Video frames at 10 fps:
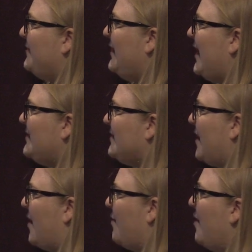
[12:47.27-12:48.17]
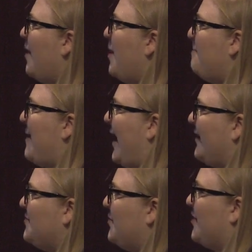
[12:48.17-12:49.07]
let's go
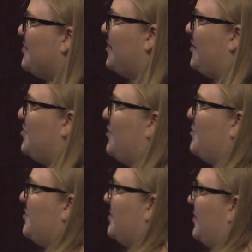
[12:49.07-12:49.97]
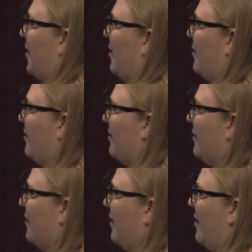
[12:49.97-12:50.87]
back to our search. So we'll just go
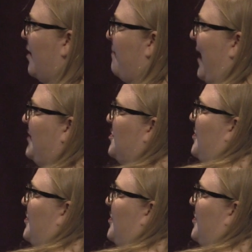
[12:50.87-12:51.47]
back to